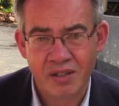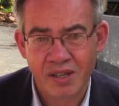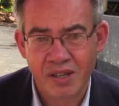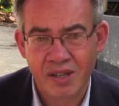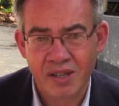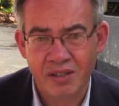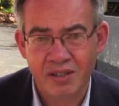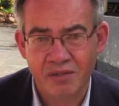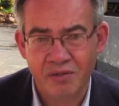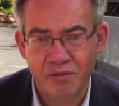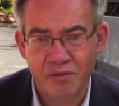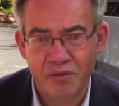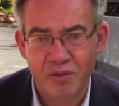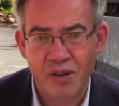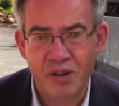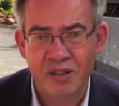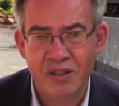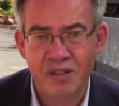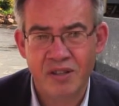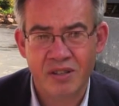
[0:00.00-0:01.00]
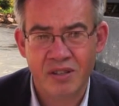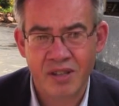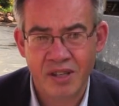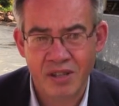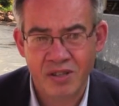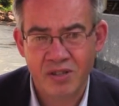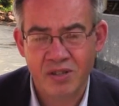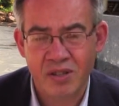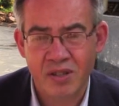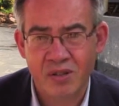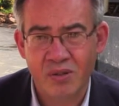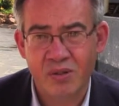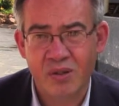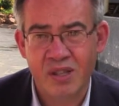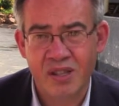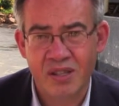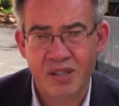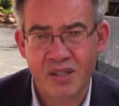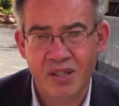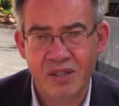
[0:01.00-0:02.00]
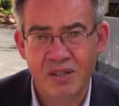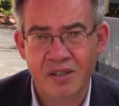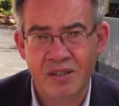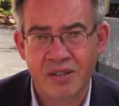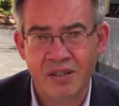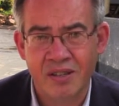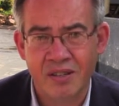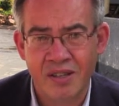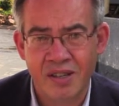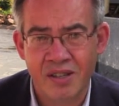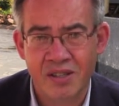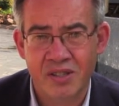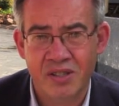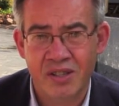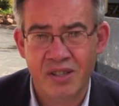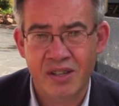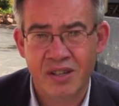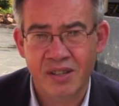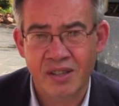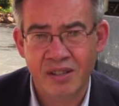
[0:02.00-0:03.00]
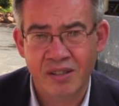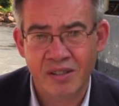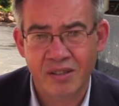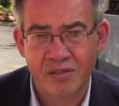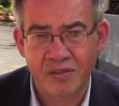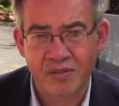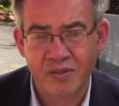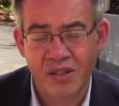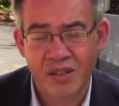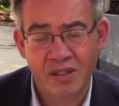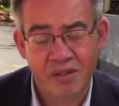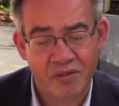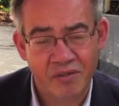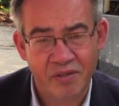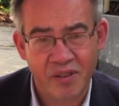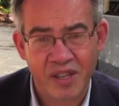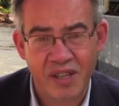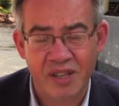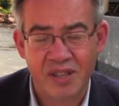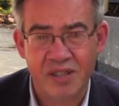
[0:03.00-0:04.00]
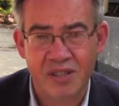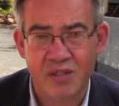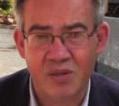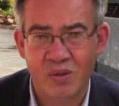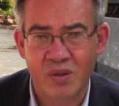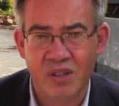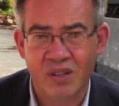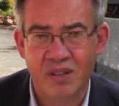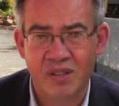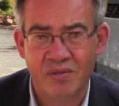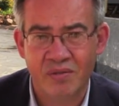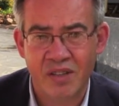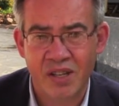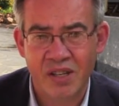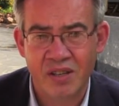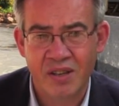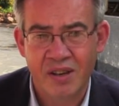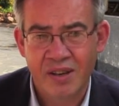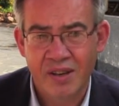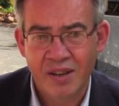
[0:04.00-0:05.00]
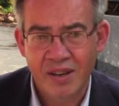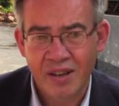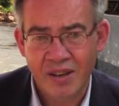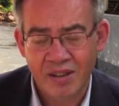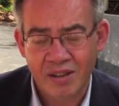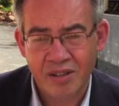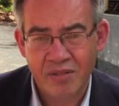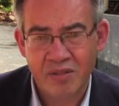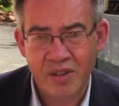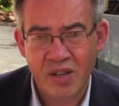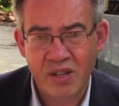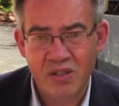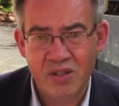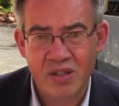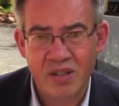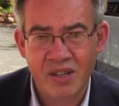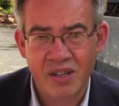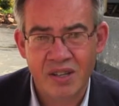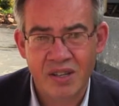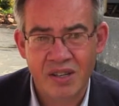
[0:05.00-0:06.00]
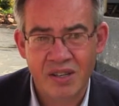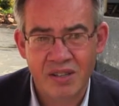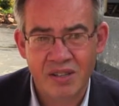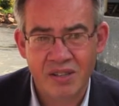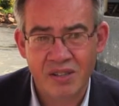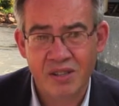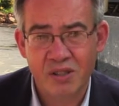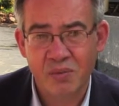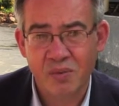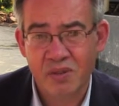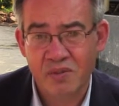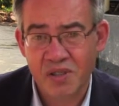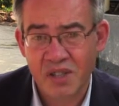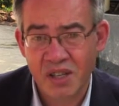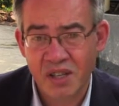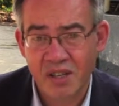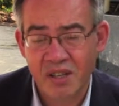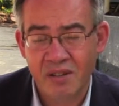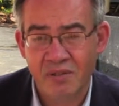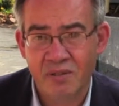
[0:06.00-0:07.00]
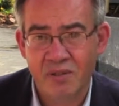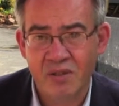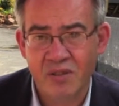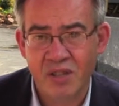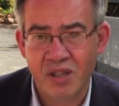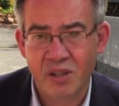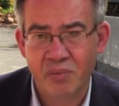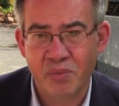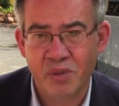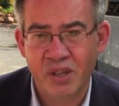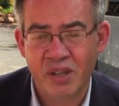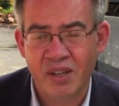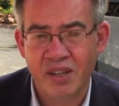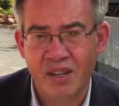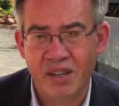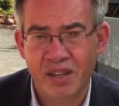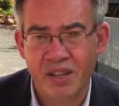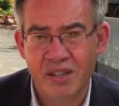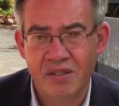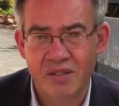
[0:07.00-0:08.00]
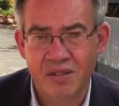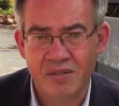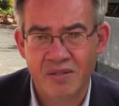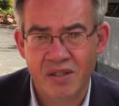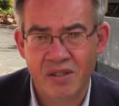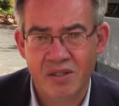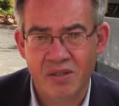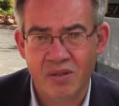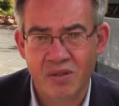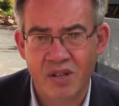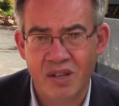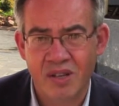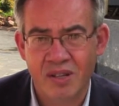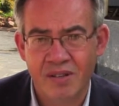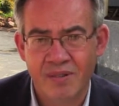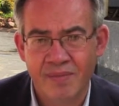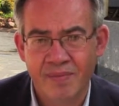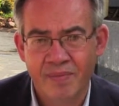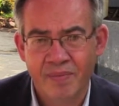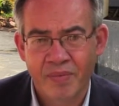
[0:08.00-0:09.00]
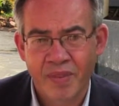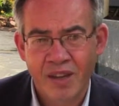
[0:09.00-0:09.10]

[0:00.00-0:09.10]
attract foreign attention or external attention and interference or intervention in countries. We've seen it, for example, in the case of the Sudan,